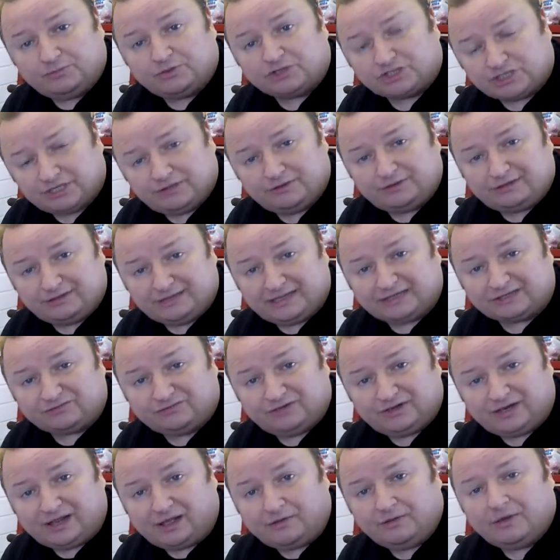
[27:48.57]
We'll see you in the next
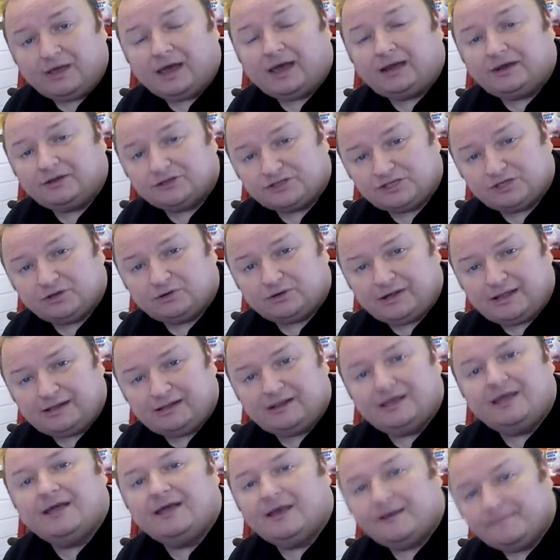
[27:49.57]
video. And until then,
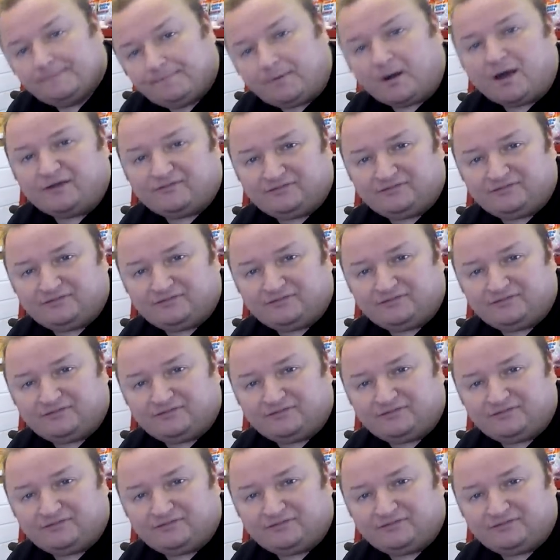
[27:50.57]
bye